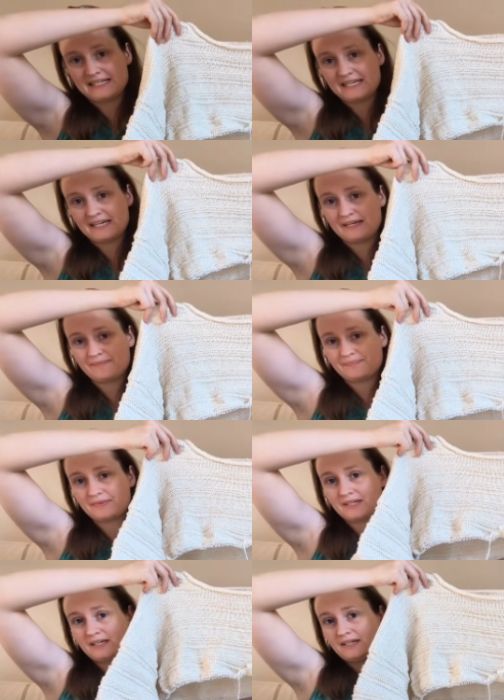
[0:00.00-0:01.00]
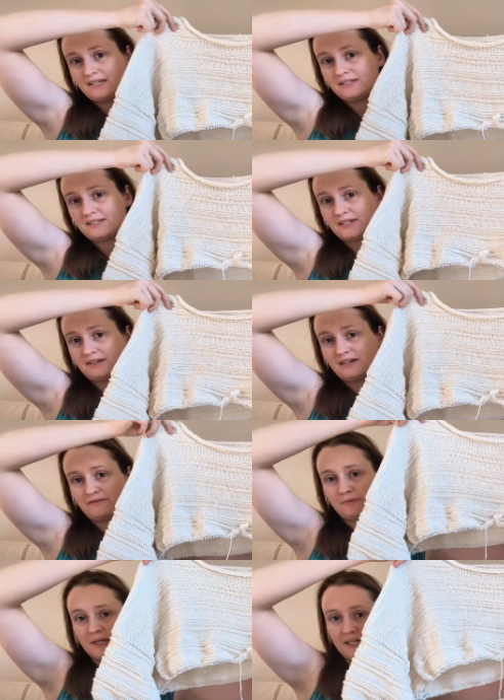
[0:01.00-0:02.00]
tee. So
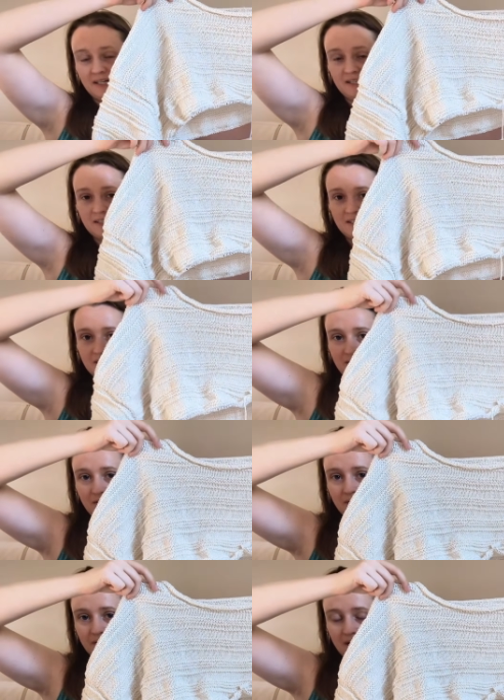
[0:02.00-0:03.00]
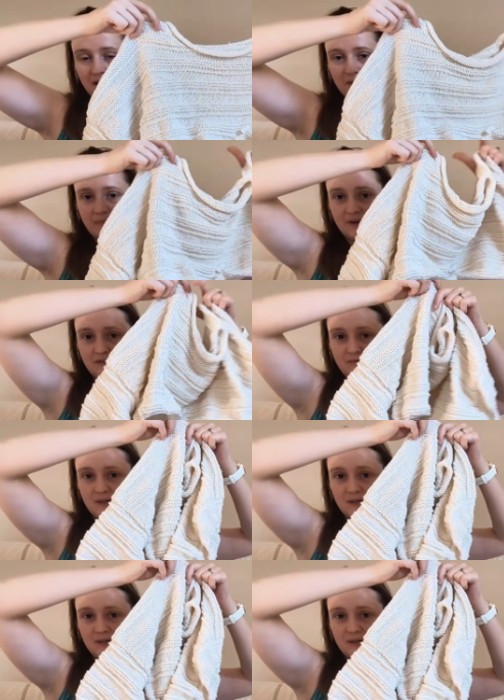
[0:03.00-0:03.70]
I've worked the collar up, I've